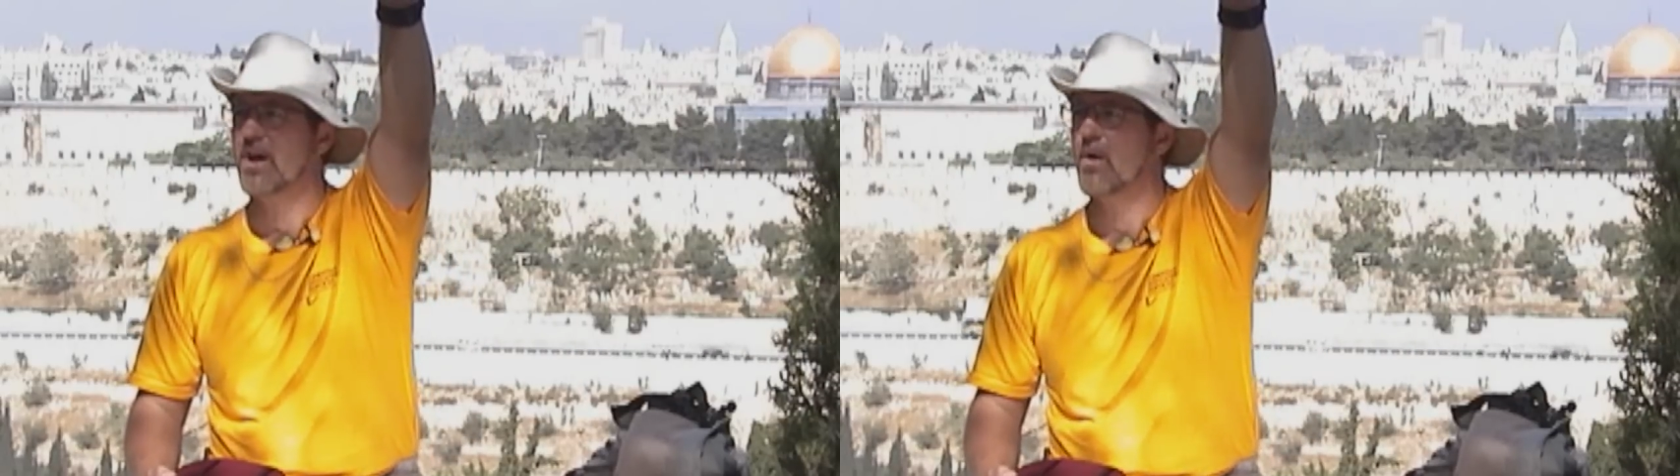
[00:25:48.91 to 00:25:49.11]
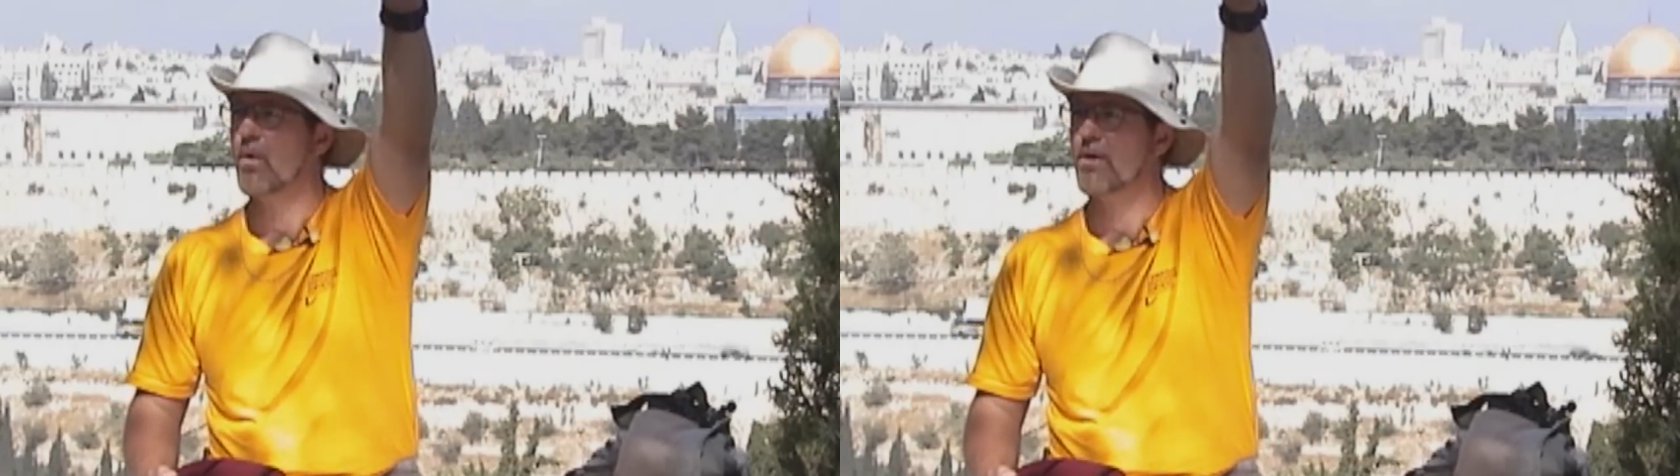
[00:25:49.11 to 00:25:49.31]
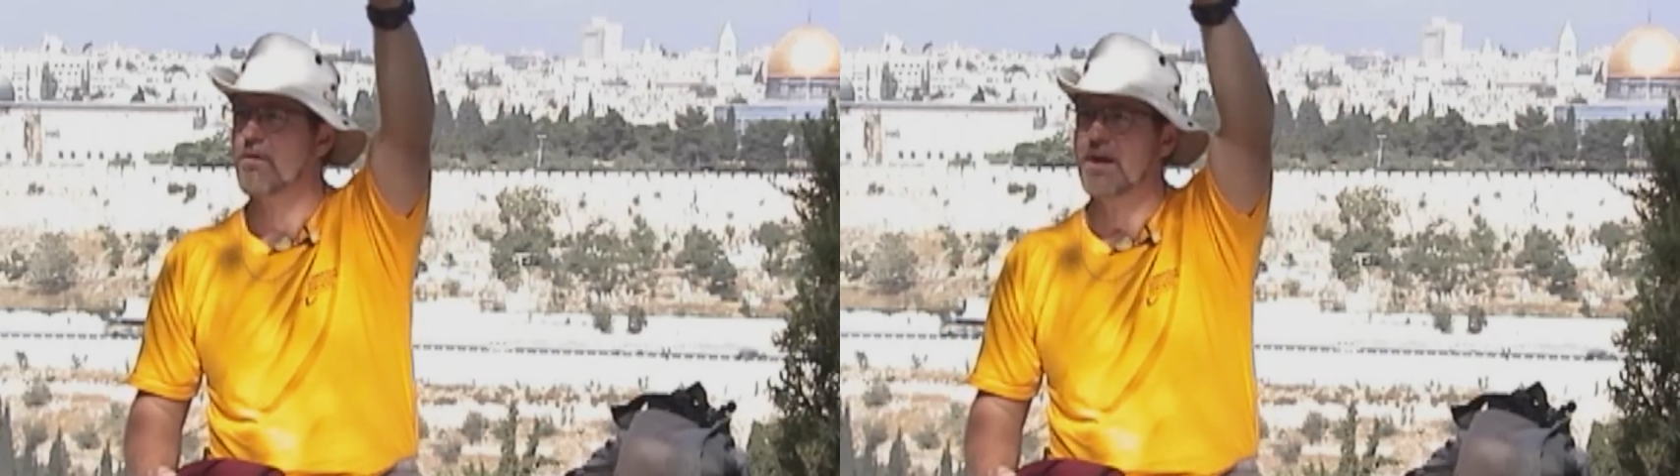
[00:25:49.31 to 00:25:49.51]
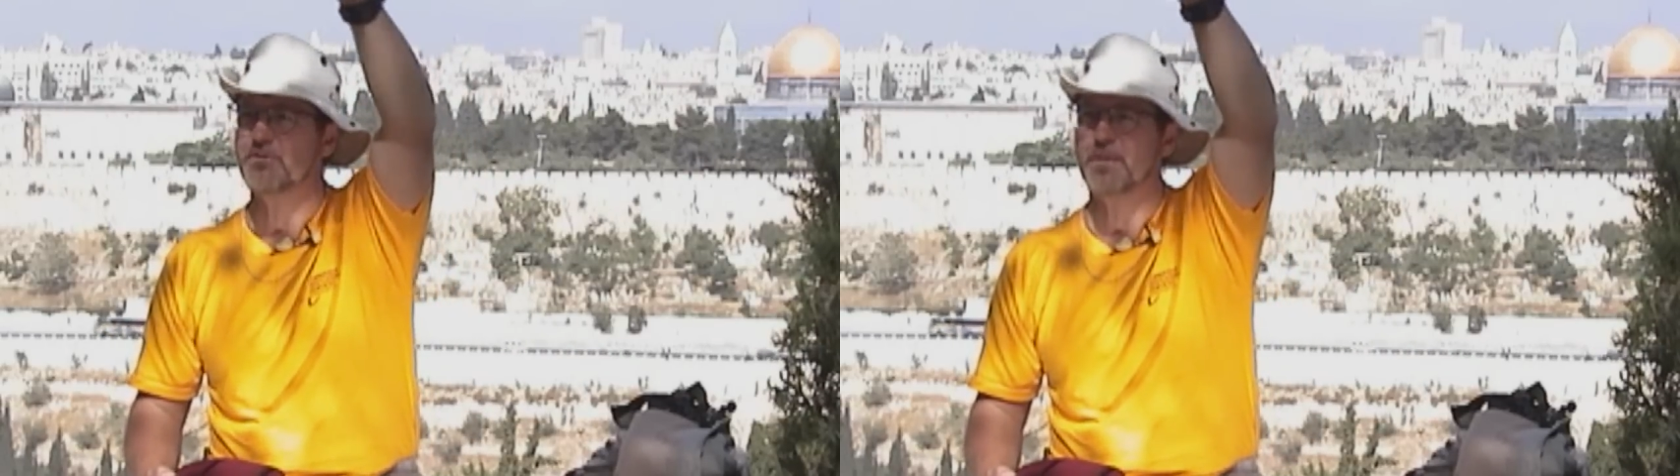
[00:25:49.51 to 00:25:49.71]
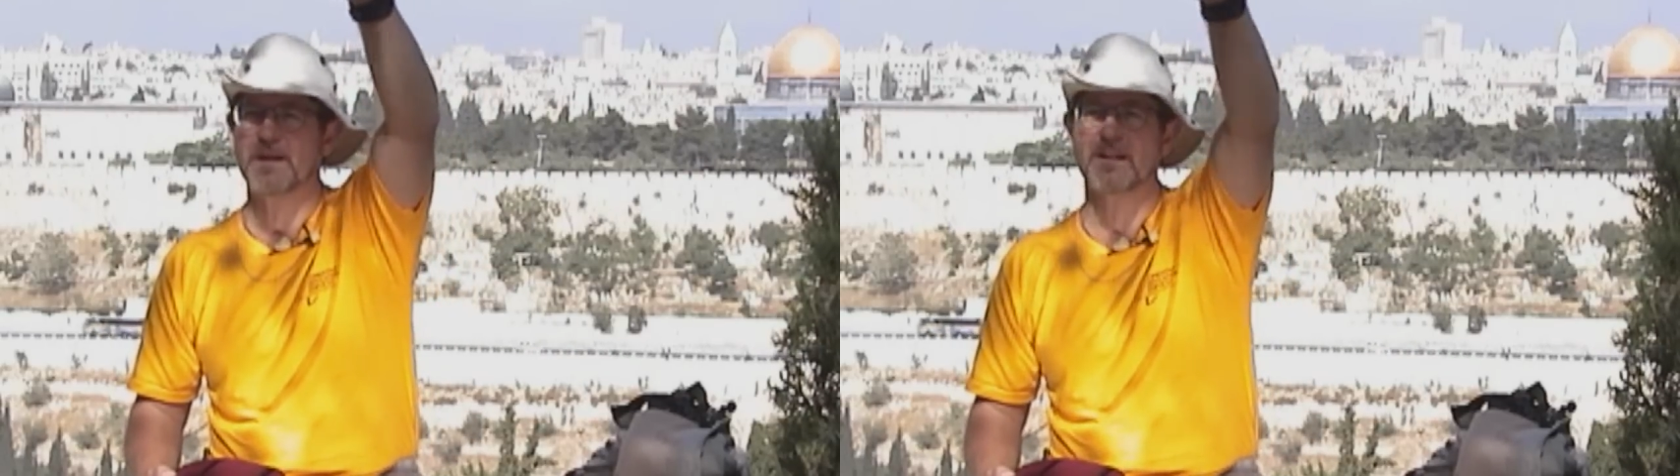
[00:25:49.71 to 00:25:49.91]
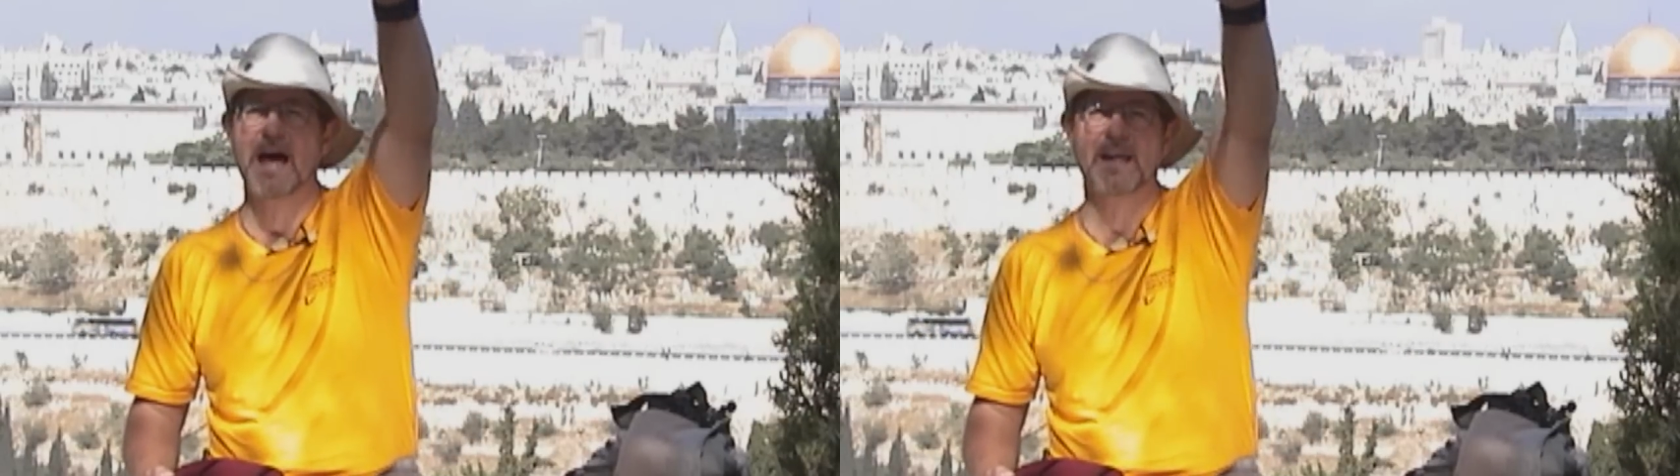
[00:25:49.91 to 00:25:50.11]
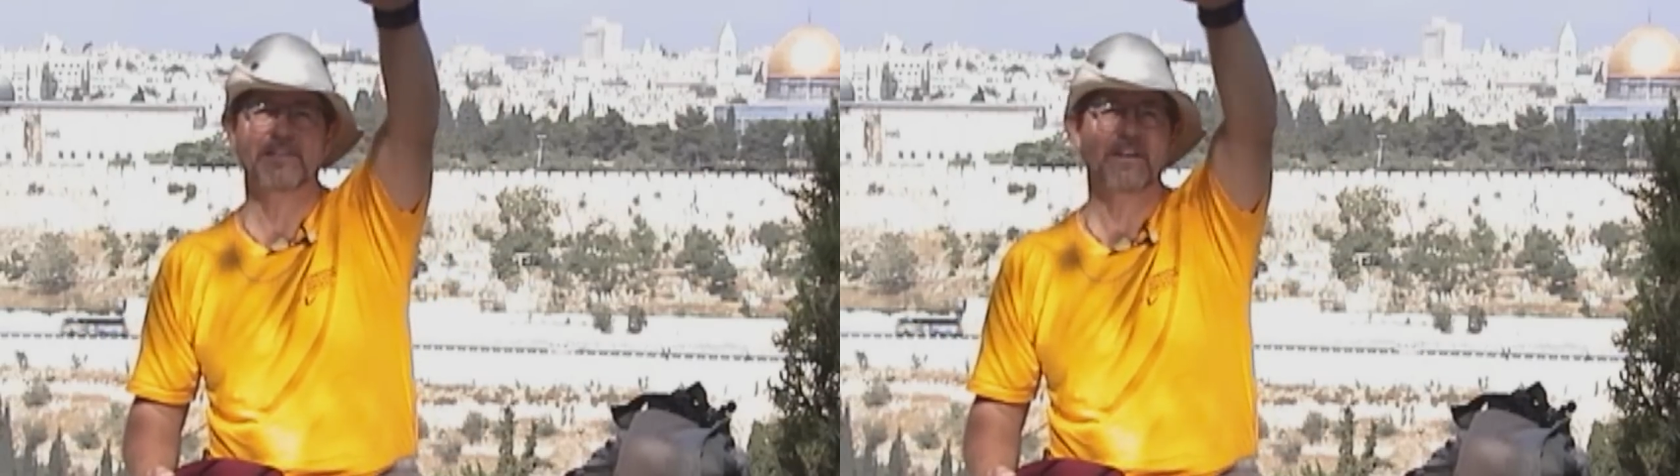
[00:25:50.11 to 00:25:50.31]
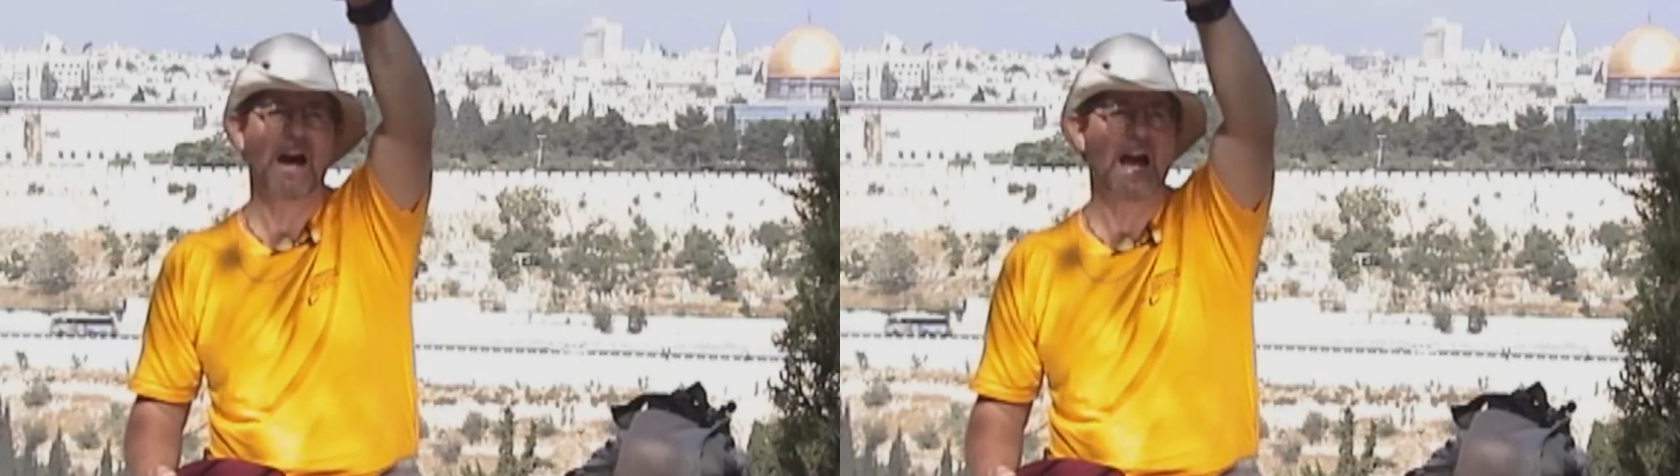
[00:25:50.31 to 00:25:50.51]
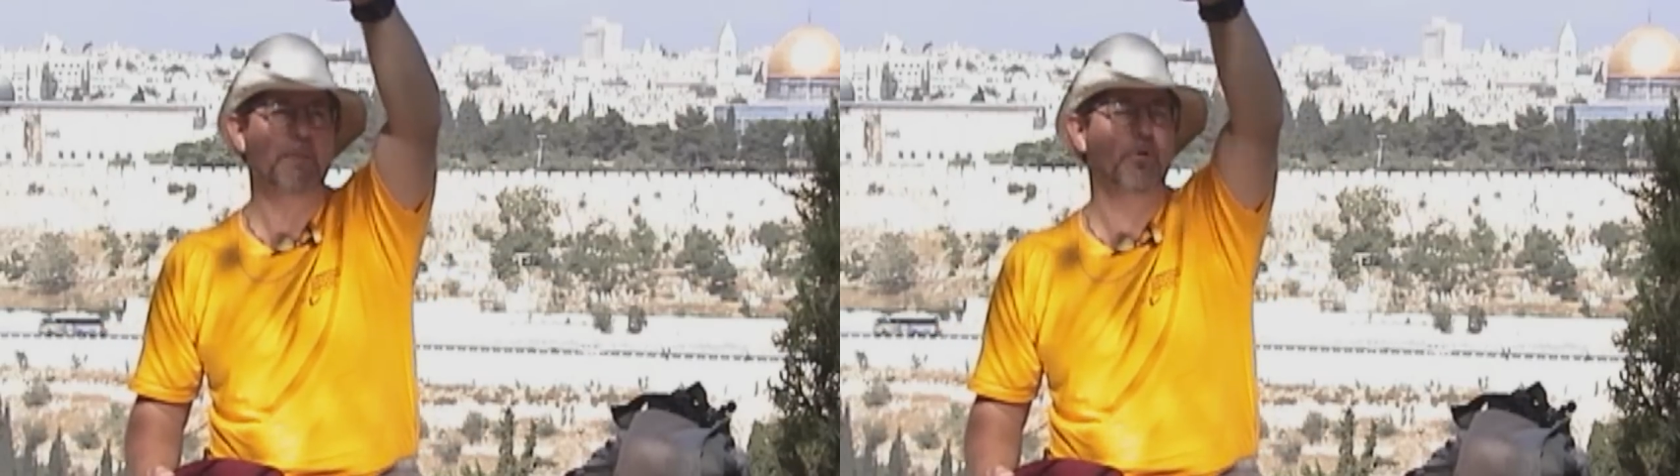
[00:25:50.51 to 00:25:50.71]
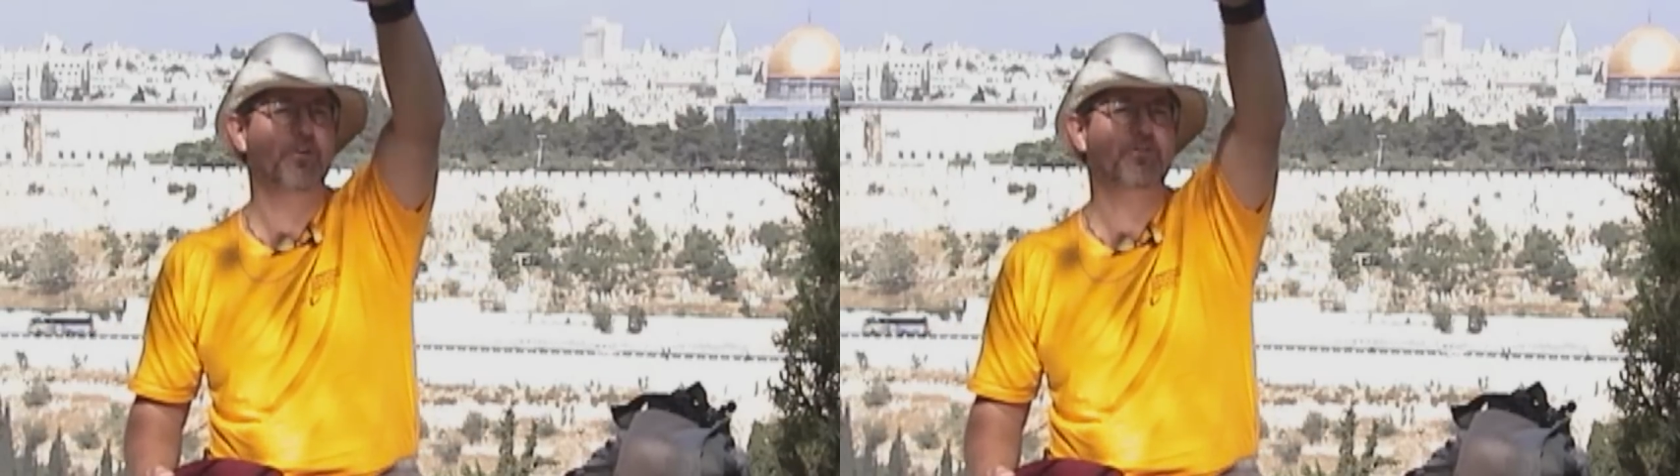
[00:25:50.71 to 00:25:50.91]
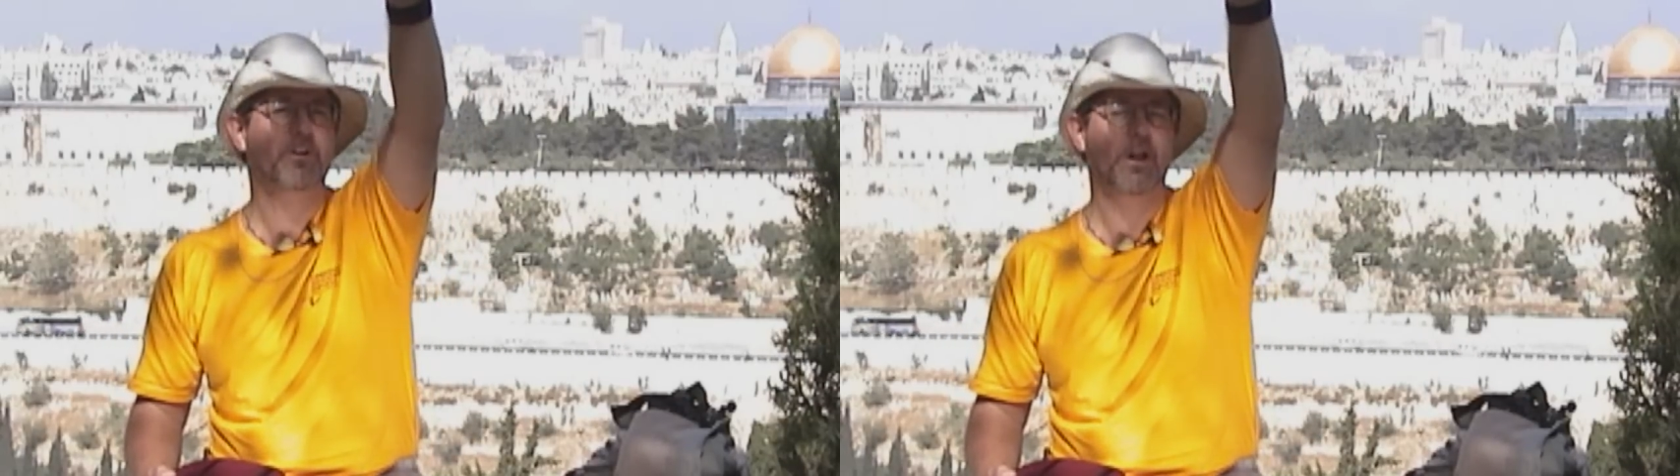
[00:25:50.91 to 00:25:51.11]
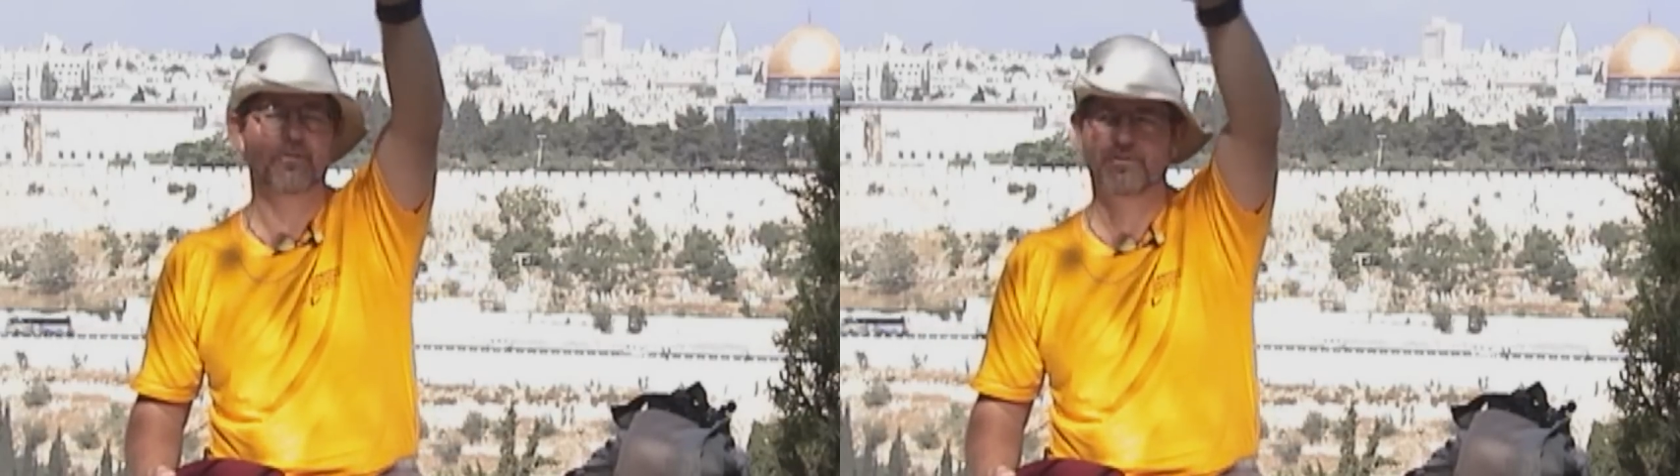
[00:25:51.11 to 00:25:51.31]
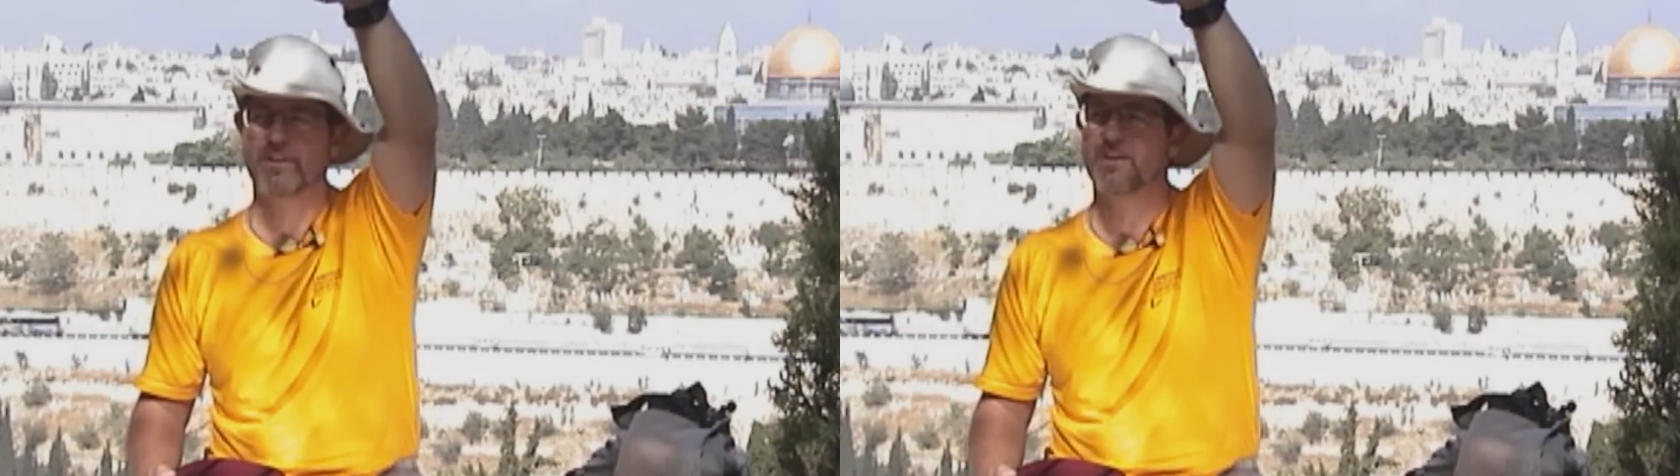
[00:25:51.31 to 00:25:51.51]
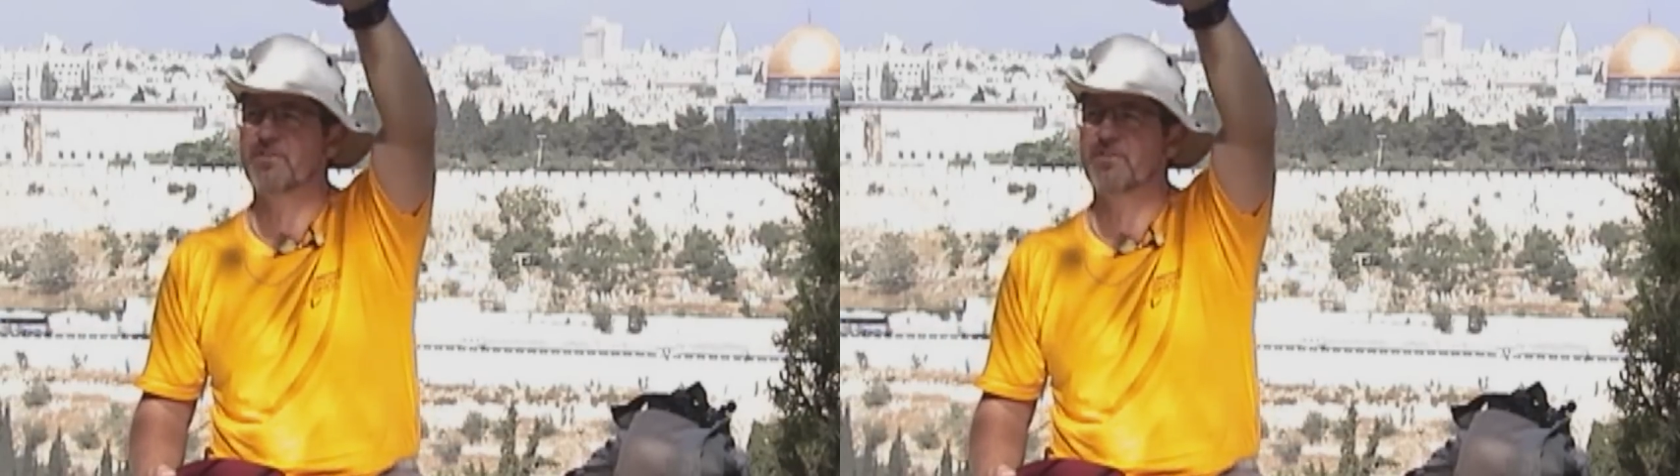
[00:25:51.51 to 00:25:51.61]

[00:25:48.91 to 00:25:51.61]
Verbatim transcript: where Christ spent a lot of time, was close to the